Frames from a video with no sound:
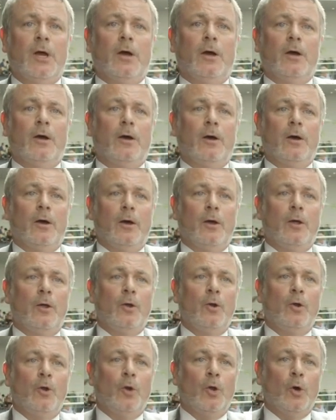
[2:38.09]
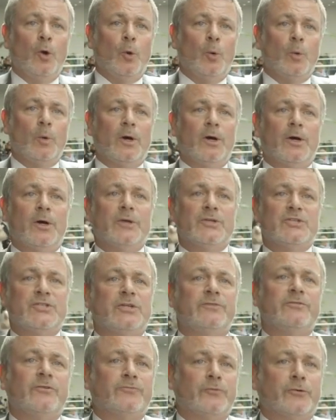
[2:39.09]
low
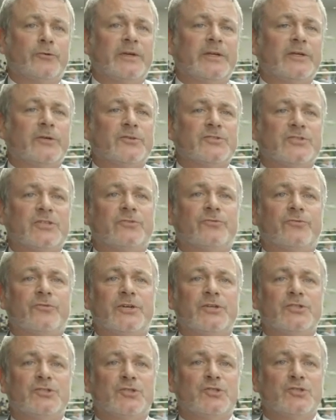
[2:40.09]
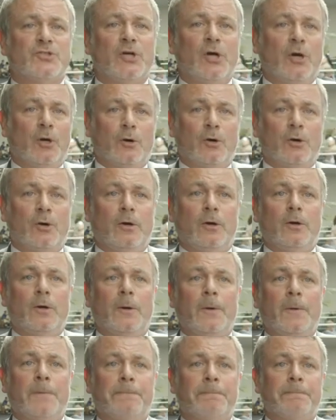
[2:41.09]
sevoflurane concentrations,
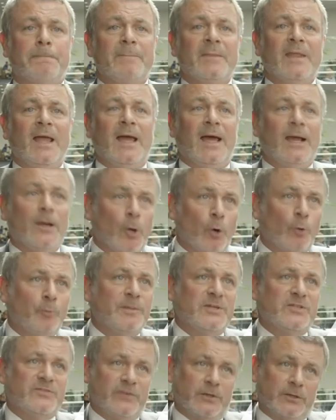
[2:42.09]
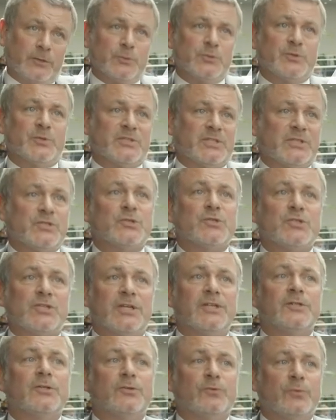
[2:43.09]
and low BIS values was
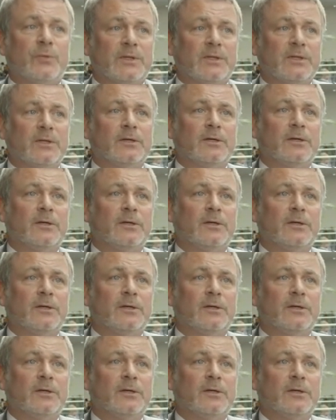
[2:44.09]
associated with